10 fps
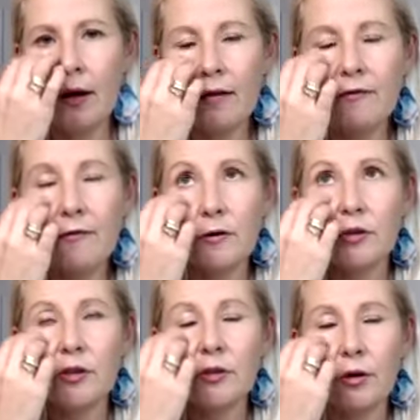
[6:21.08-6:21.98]
I feel
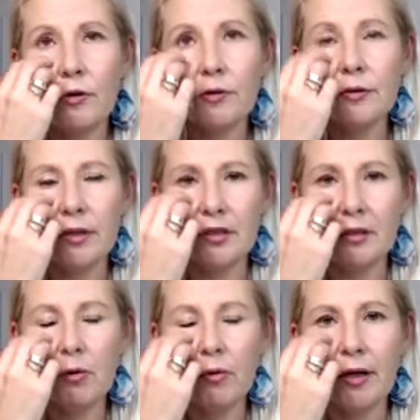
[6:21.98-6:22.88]
so
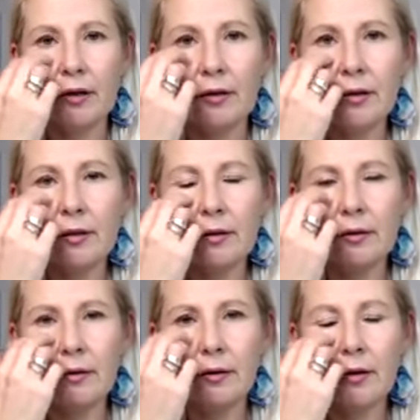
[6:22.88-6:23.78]
disappointed
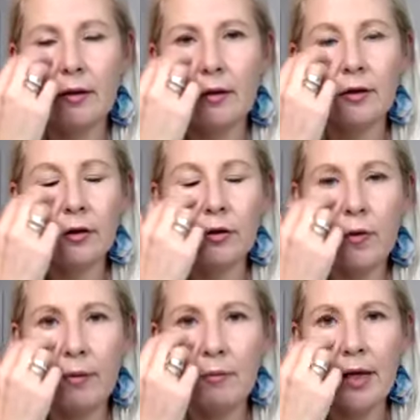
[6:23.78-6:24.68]
in who
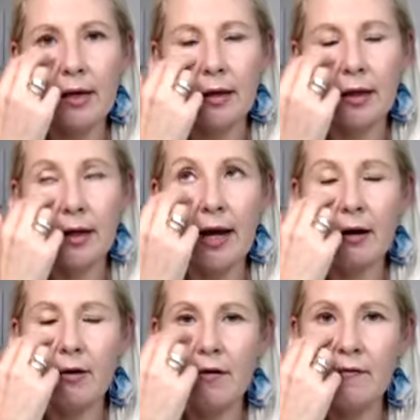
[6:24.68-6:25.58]
I'm being and
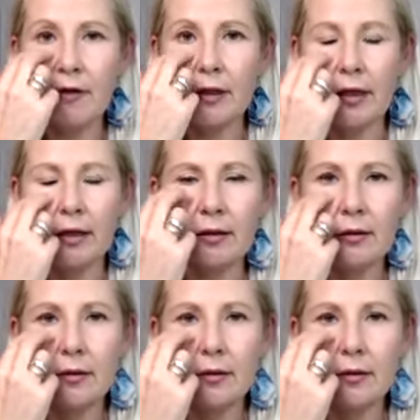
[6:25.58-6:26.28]
how I'm feeling.